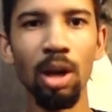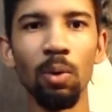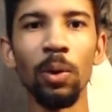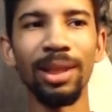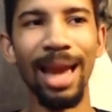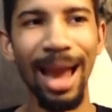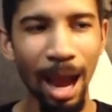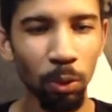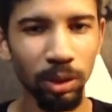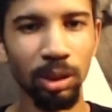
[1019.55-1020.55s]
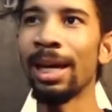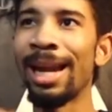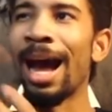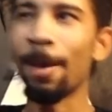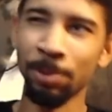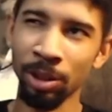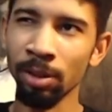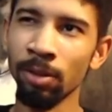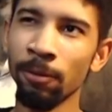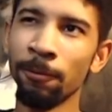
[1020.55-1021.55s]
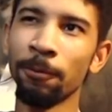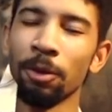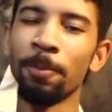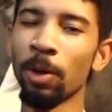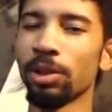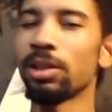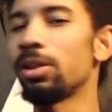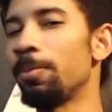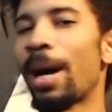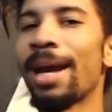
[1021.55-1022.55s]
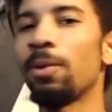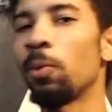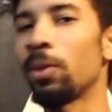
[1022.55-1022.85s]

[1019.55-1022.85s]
without an option for the person to buy it